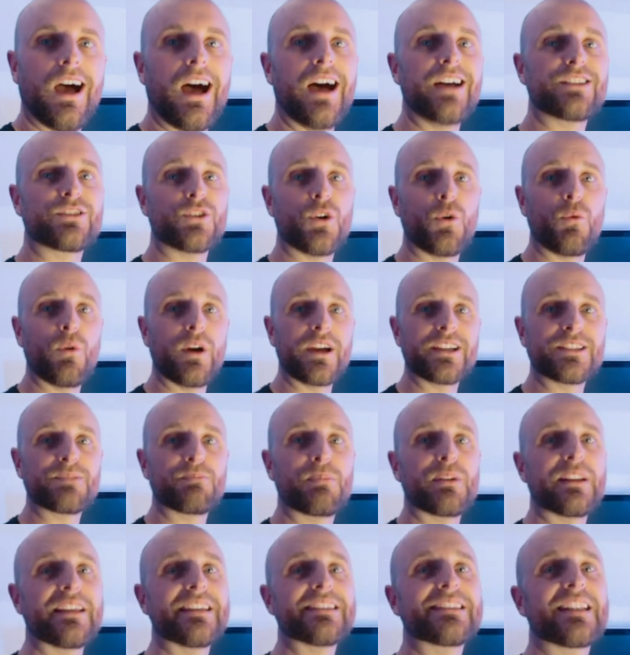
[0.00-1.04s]
As always,
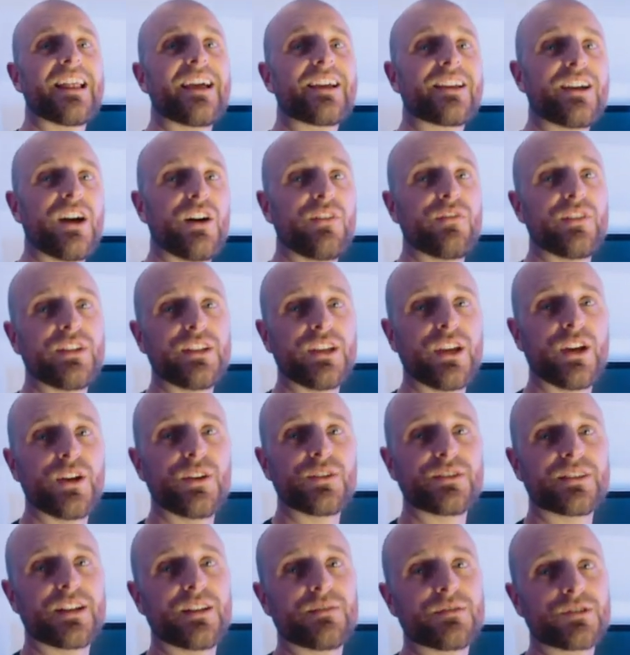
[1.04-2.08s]
please like our videos